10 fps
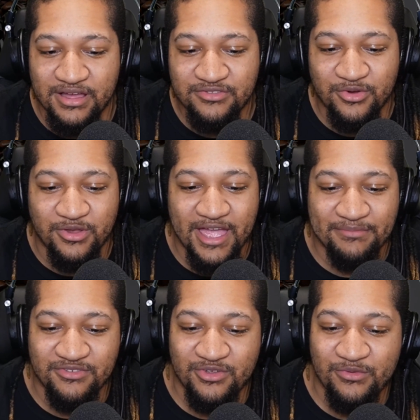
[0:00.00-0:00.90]
Turn
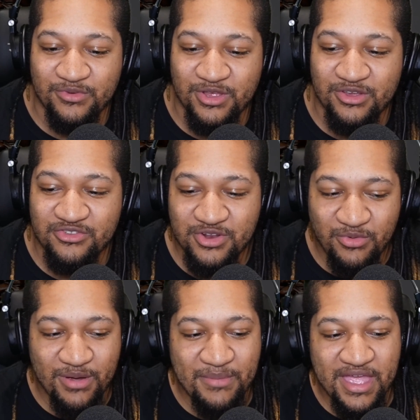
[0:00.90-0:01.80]
captions on for lyrics. You know
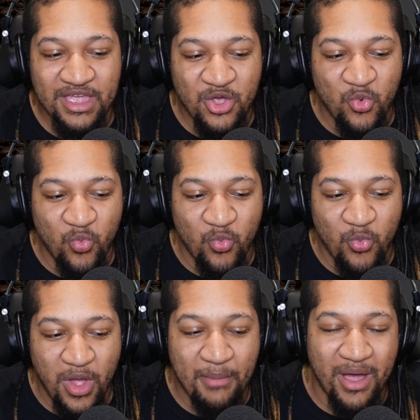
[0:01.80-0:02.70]
what, man?
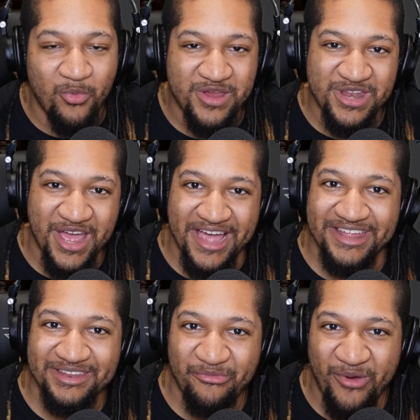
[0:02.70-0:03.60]
How about we
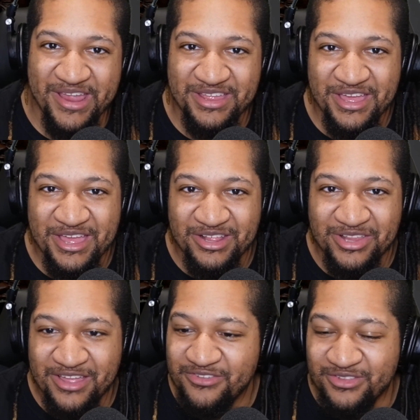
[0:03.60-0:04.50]
not, right?
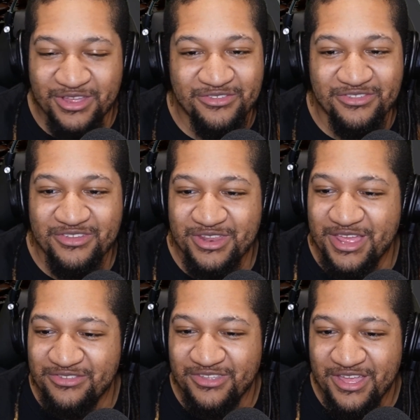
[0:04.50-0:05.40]
Let's listen to
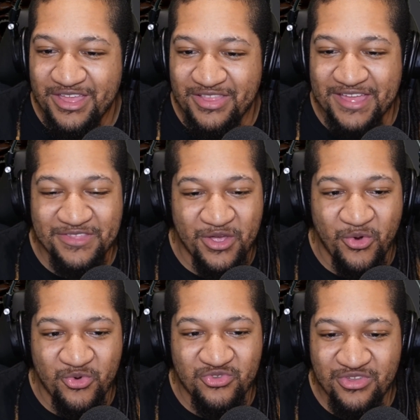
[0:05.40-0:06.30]
this like the
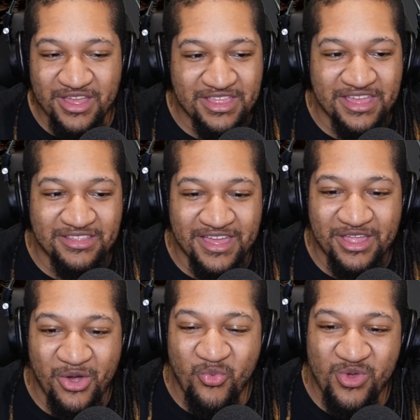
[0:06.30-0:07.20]
old,
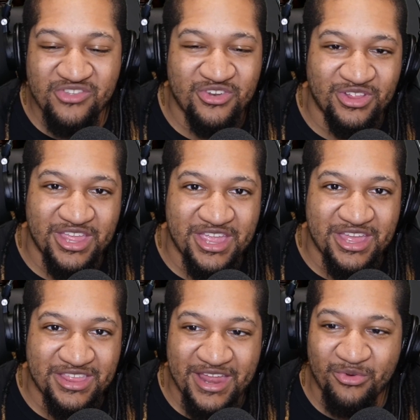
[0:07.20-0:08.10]
like originally
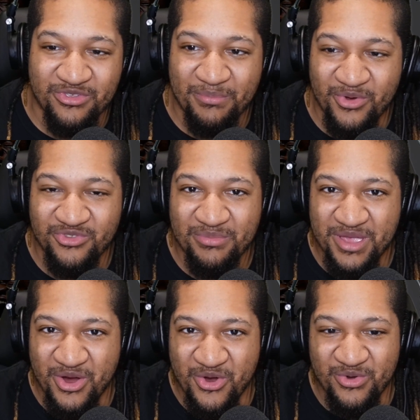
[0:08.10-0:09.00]
that it was supposed to be
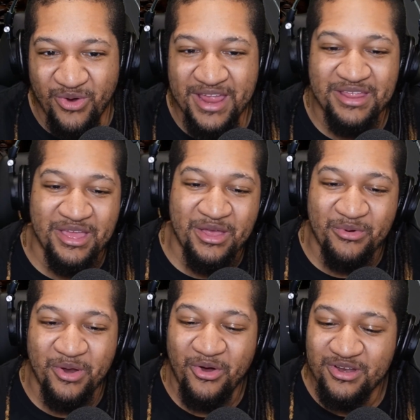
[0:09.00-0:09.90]
heard, right?
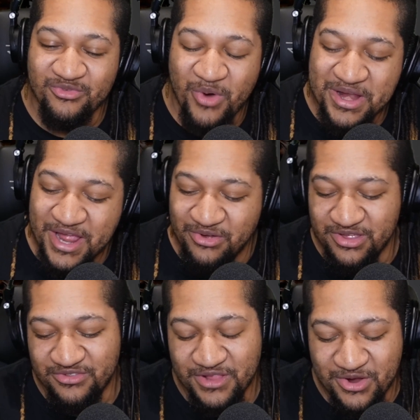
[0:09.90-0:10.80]
When artists write down
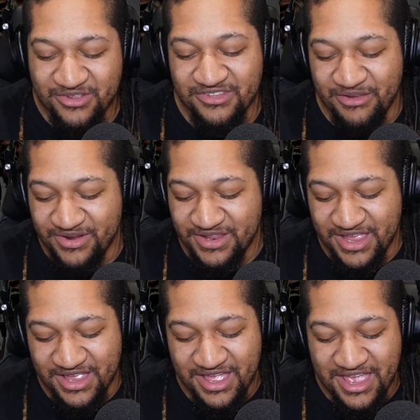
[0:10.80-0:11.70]
these lyrics and
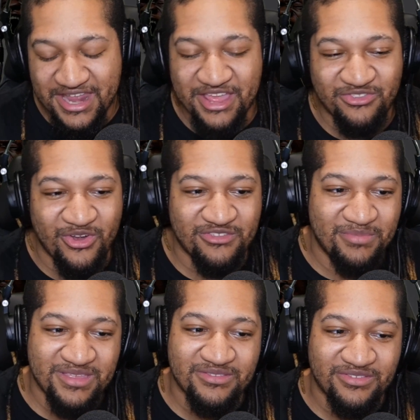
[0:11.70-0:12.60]
everything and they start
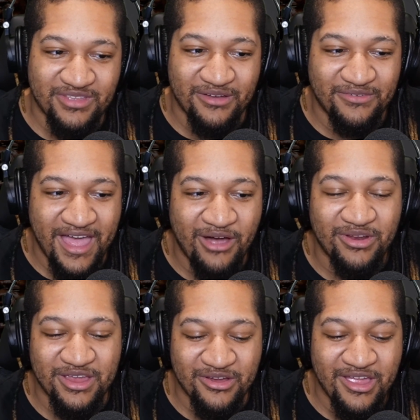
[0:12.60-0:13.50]
spitting stuff out
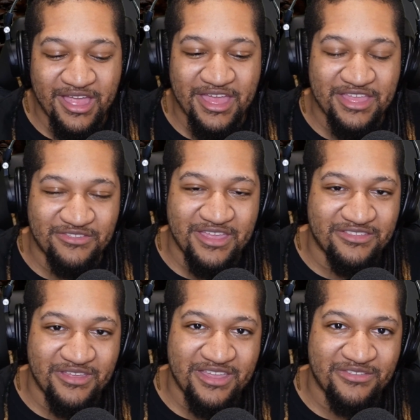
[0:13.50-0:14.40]
here,
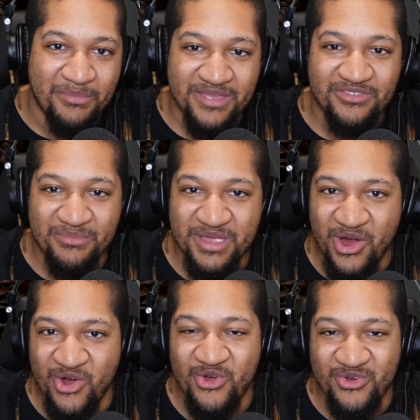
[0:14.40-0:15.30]
it's meant to be
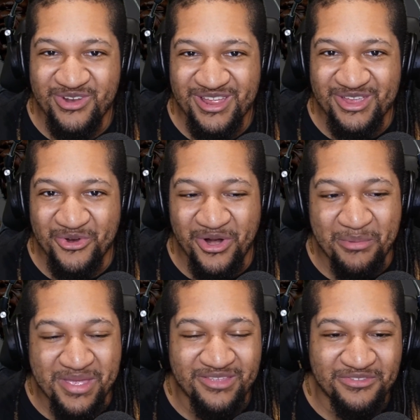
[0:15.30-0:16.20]
heard, you know what I
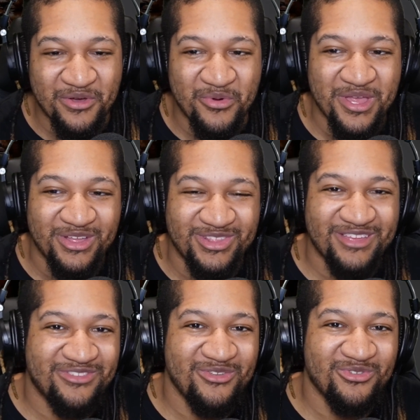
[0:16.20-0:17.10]
mean? So
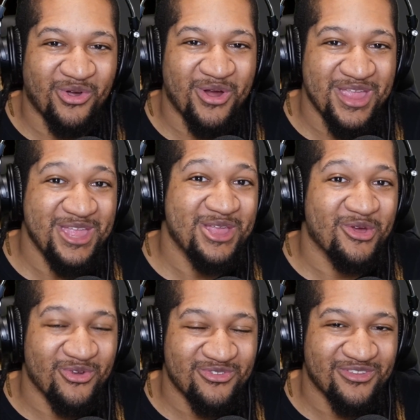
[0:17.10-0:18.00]
let's use our
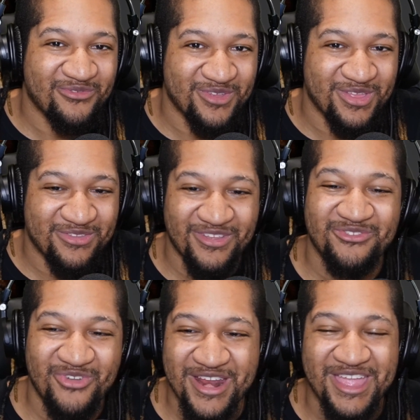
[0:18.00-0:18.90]
ears for this. Let's
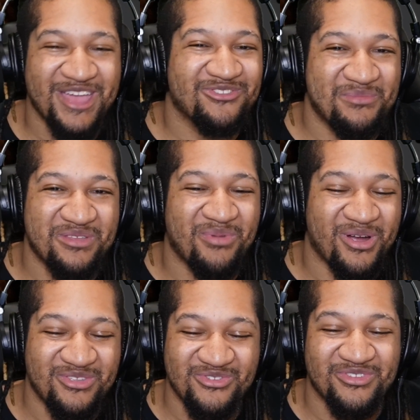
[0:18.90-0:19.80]
try to catch some of these
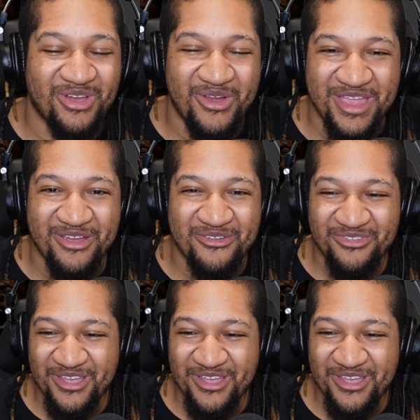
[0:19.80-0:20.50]
bars using our ears.